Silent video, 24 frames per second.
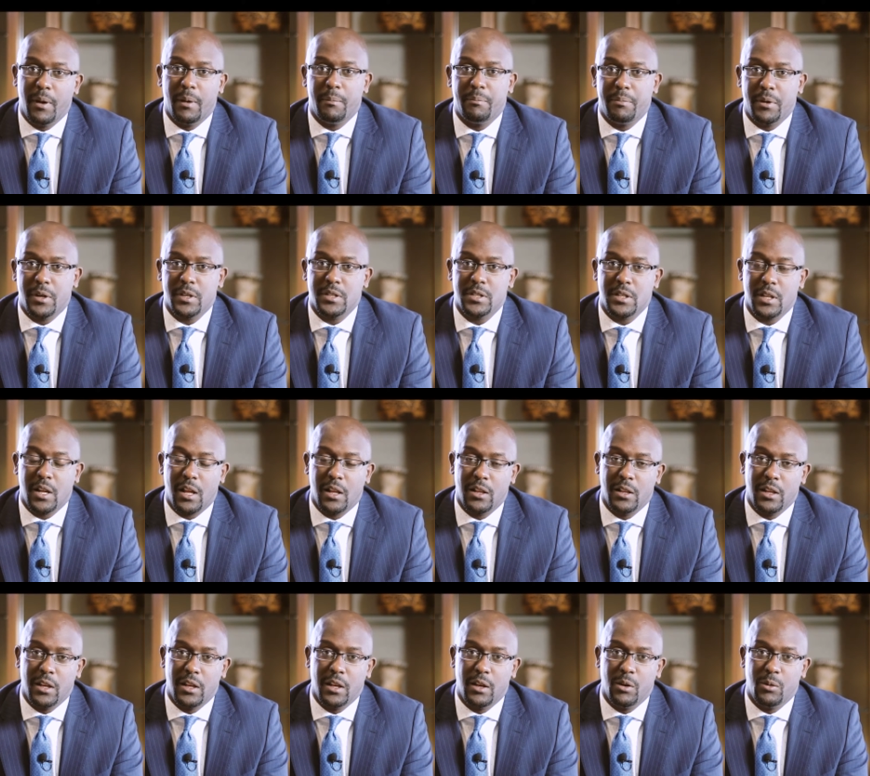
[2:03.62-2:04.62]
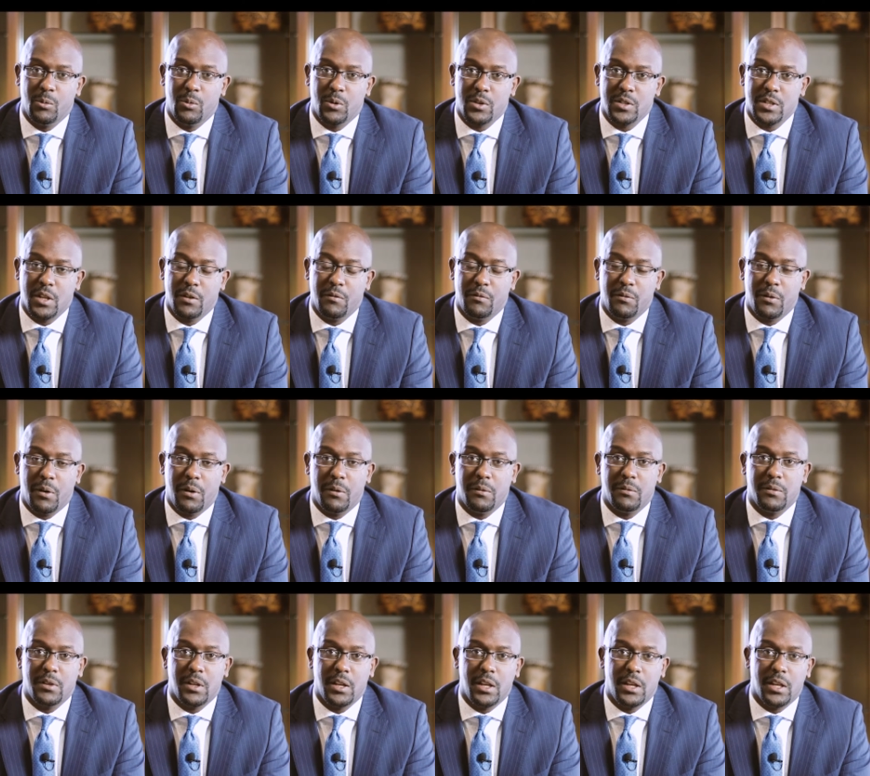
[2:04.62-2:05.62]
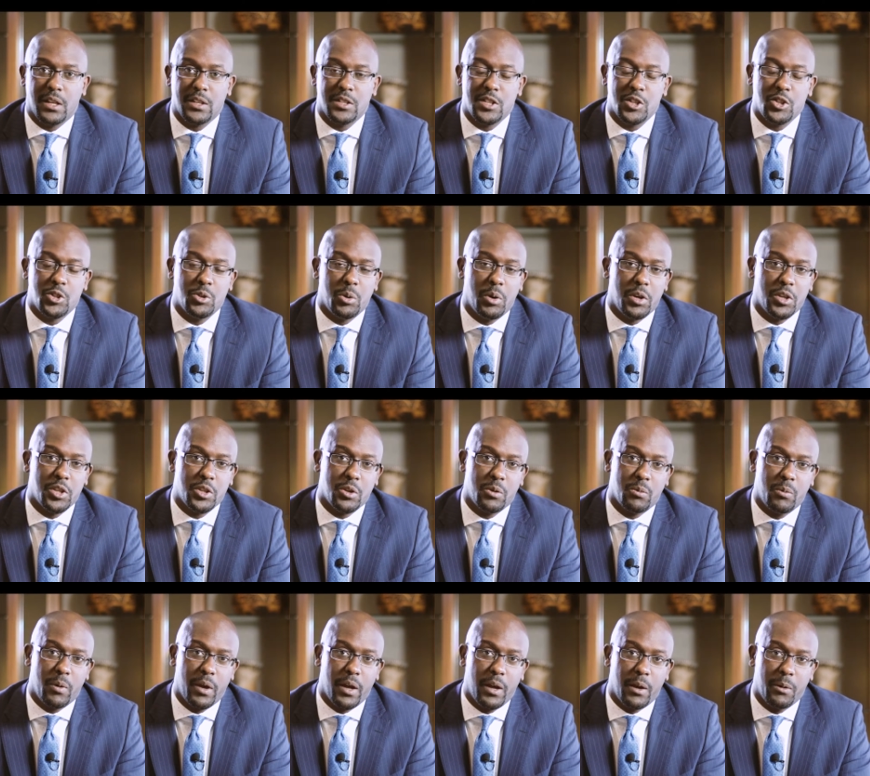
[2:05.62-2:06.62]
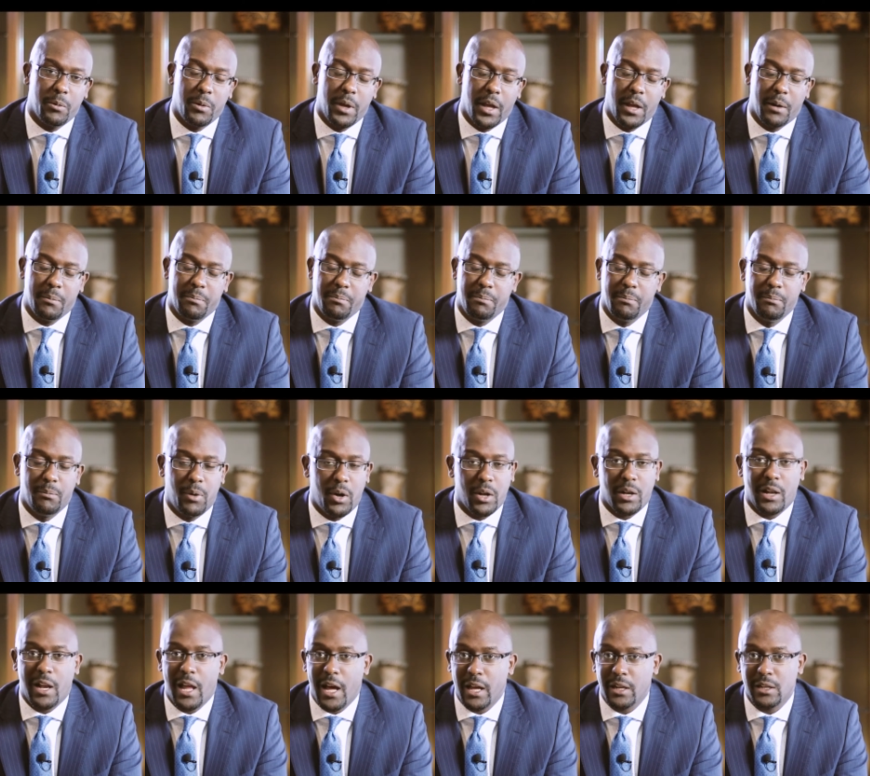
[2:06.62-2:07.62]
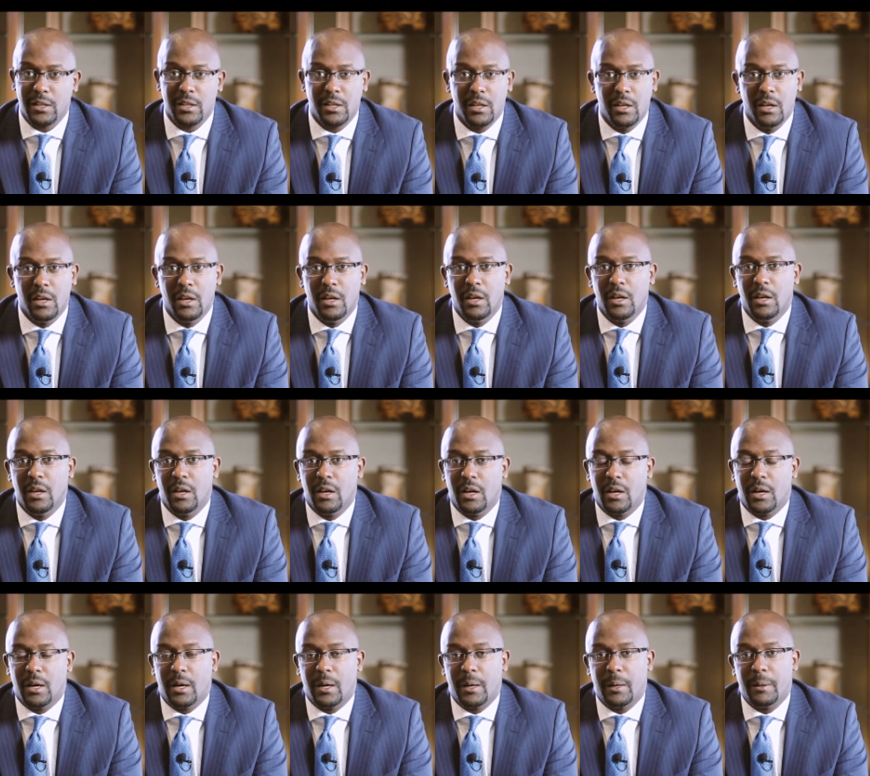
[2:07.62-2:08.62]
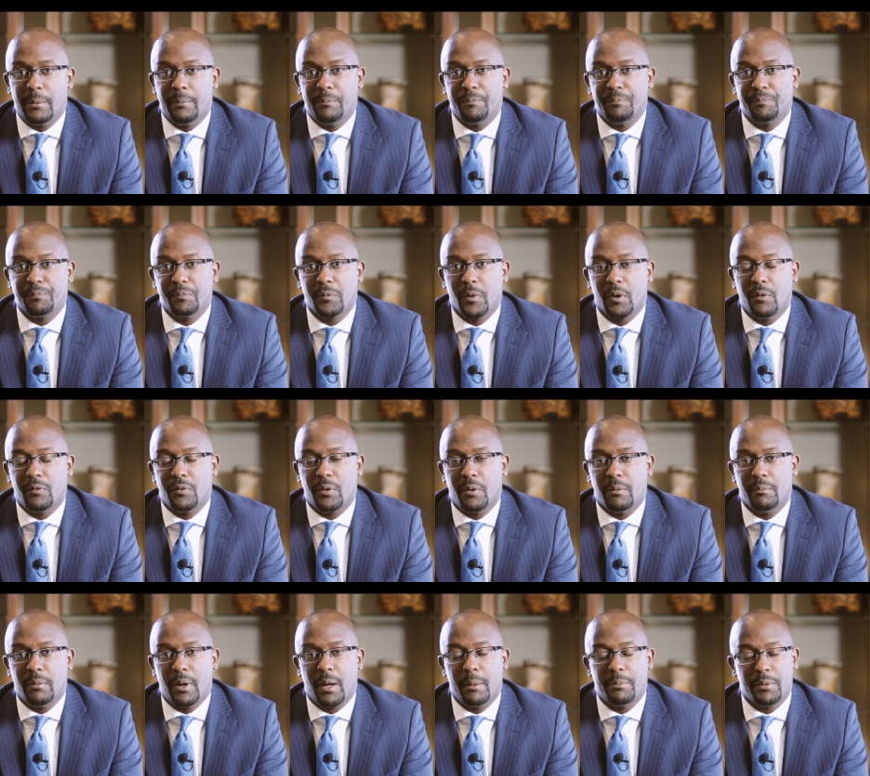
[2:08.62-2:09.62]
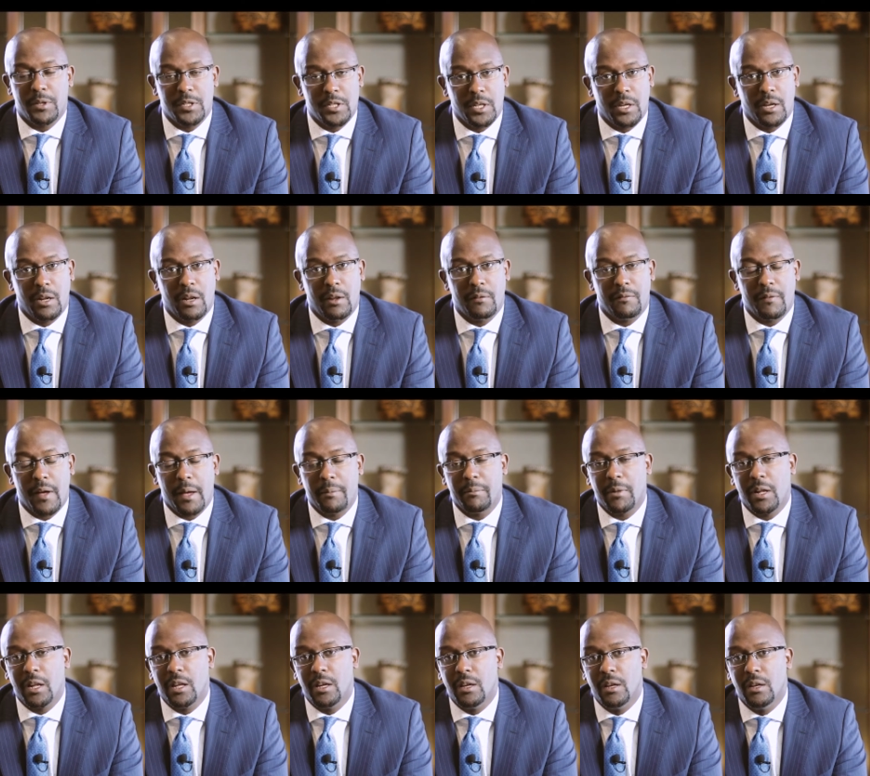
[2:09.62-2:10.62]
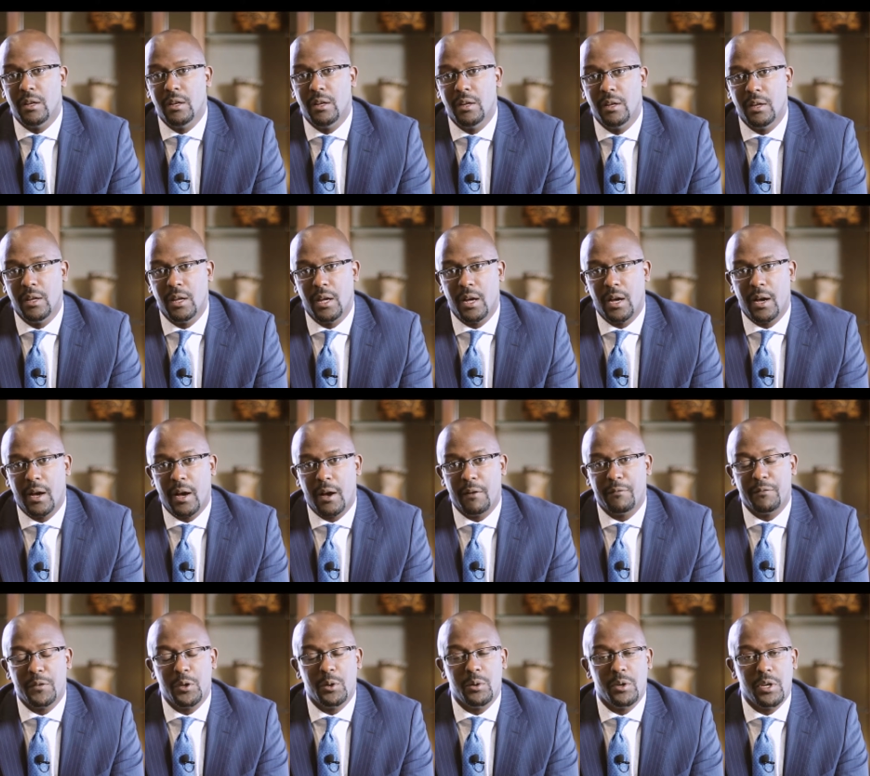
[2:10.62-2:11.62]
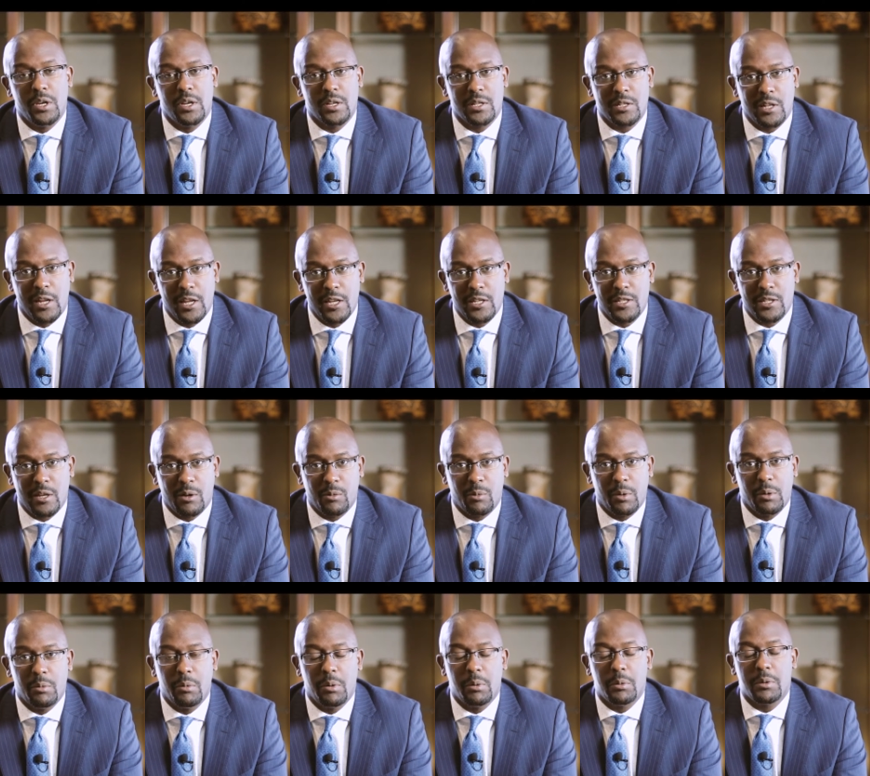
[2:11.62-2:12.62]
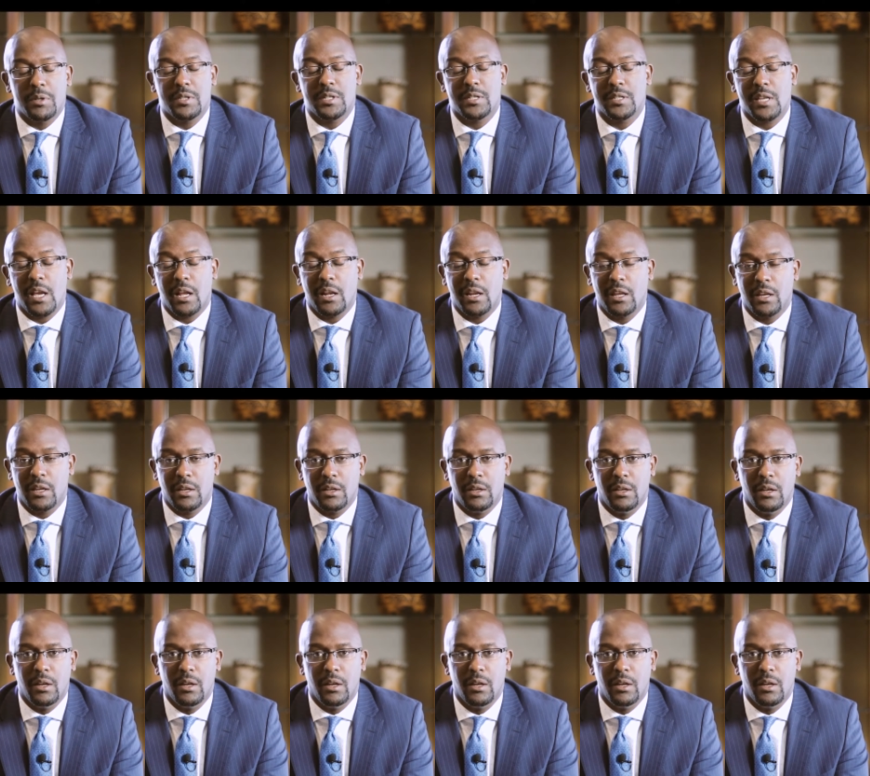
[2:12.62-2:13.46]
personally was involved in a situation where we had bought land from a particular family. A few years later, when we were selling